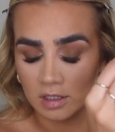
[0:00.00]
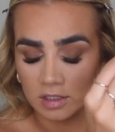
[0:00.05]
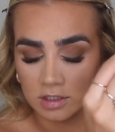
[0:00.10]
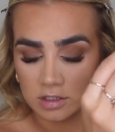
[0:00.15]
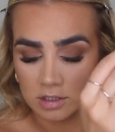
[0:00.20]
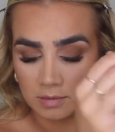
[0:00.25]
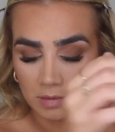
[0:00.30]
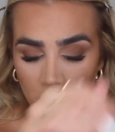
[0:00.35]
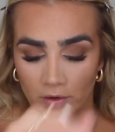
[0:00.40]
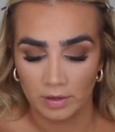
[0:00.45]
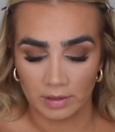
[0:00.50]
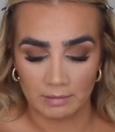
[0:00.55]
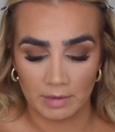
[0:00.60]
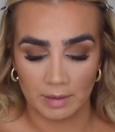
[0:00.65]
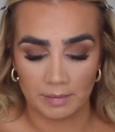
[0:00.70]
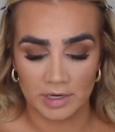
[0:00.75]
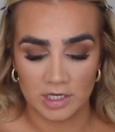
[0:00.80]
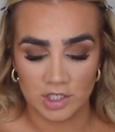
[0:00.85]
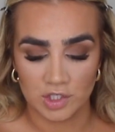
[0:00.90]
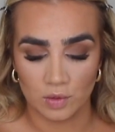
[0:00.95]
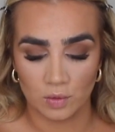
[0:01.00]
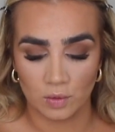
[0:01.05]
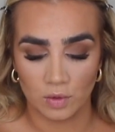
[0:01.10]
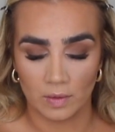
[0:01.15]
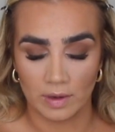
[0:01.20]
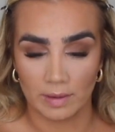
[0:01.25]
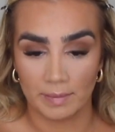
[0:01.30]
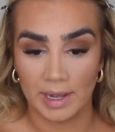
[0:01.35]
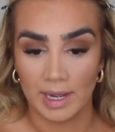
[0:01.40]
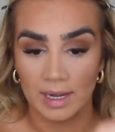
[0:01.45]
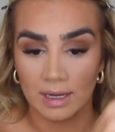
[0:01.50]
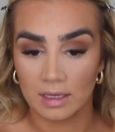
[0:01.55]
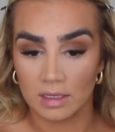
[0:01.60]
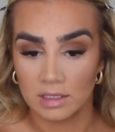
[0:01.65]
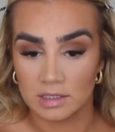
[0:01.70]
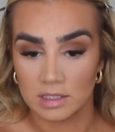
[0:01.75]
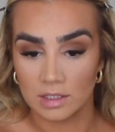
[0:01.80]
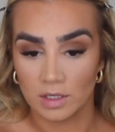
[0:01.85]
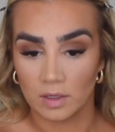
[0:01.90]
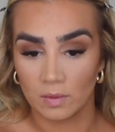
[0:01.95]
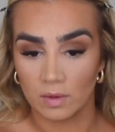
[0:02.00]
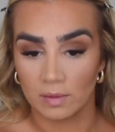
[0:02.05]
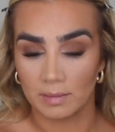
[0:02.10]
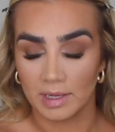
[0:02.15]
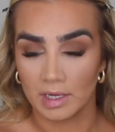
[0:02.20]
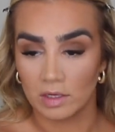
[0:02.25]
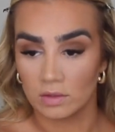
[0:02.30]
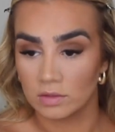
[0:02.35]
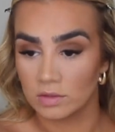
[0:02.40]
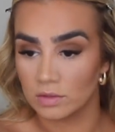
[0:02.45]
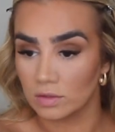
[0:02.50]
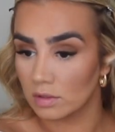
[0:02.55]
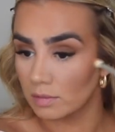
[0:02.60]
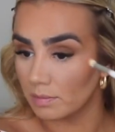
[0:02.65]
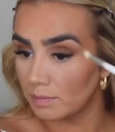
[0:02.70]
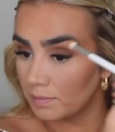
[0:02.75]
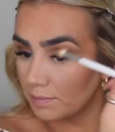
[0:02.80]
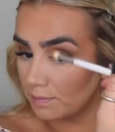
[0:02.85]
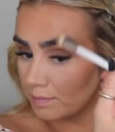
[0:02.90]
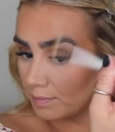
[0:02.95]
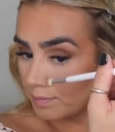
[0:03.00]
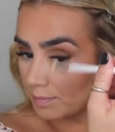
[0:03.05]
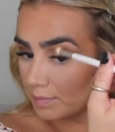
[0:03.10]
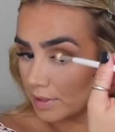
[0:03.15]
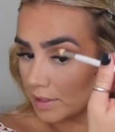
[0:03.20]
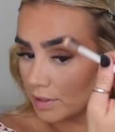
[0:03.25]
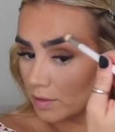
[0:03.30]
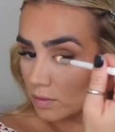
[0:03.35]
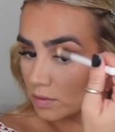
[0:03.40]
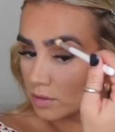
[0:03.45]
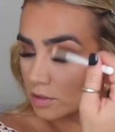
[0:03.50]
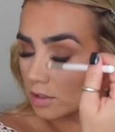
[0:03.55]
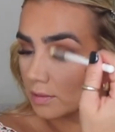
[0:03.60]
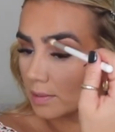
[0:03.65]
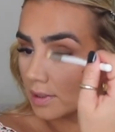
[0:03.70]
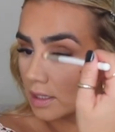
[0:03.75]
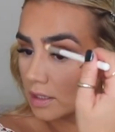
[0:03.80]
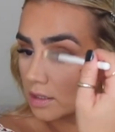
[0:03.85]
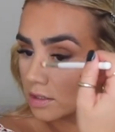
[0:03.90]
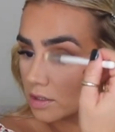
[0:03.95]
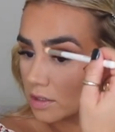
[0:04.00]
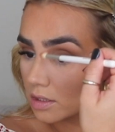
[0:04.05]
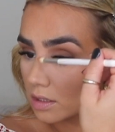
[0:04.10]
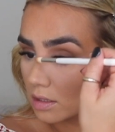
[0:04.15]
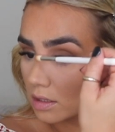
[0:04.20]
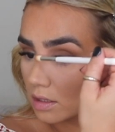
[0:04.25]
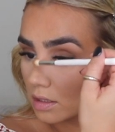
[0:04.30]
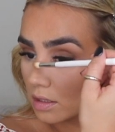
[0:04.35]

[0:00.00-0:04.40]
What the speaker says: So I'm holding my brush all the way back because I don't want my contour to be doing too much.